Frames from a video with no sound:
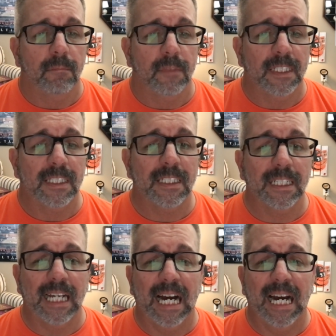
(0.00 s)
This is the
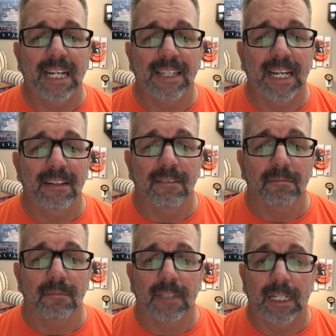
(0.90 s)
guy that
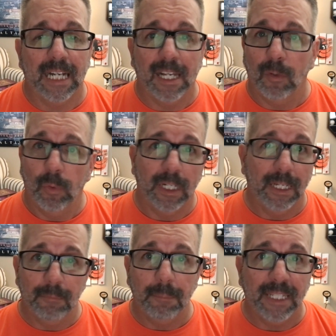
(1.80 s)
they kind of wanted
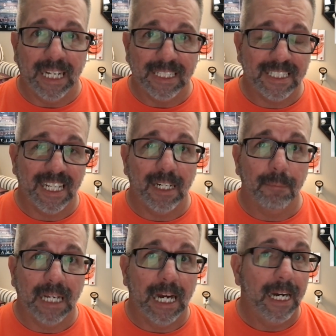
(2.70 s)
him to be that
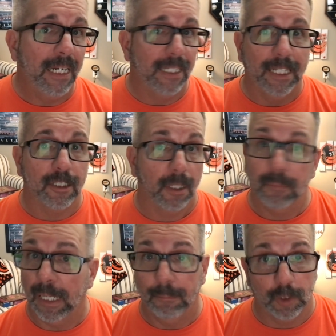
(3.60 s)
setup guy and then
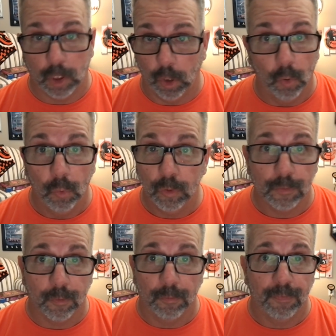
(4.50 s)
sometimes close
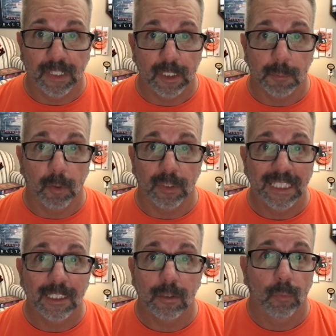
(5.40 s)
for Felix
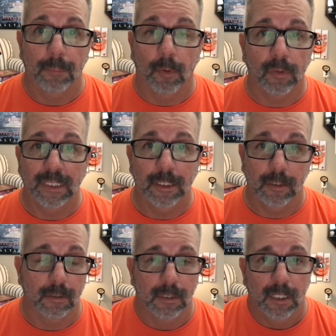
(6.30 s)
Bautista when
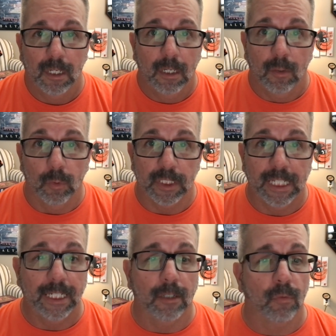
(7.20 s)
Bautista was
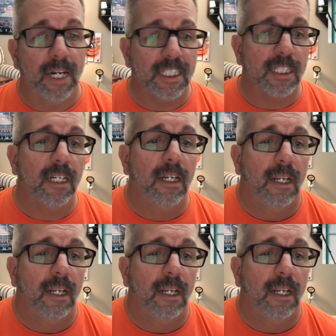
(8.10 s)
getting a rest